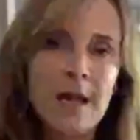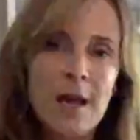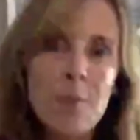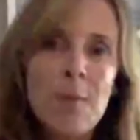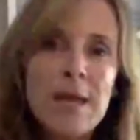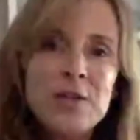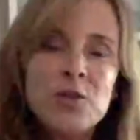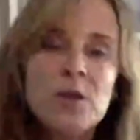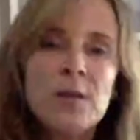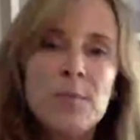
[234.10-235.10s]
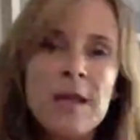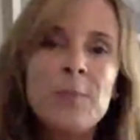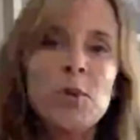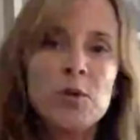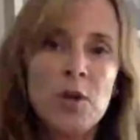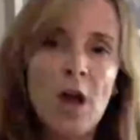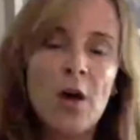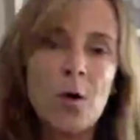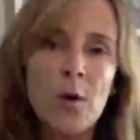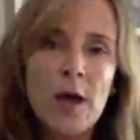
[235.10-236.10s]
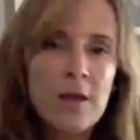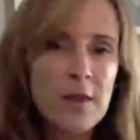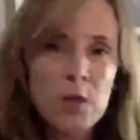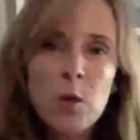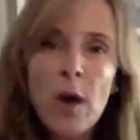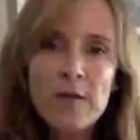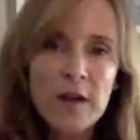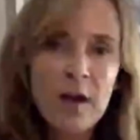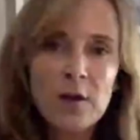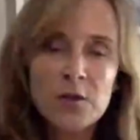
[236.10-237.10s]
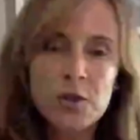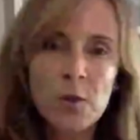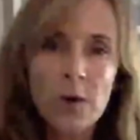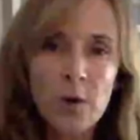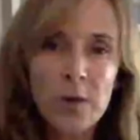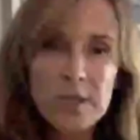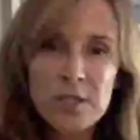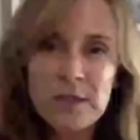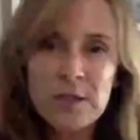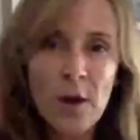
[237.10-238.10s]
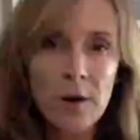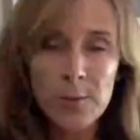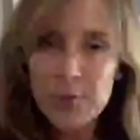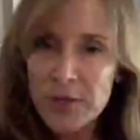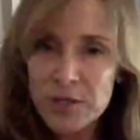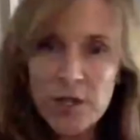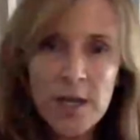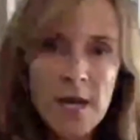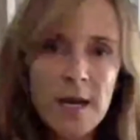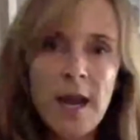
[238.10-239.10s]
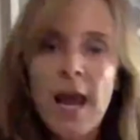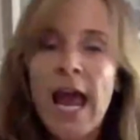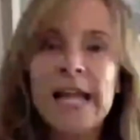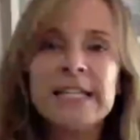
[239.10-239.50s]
Make sure that people know that you have a culture where questions are appreciated and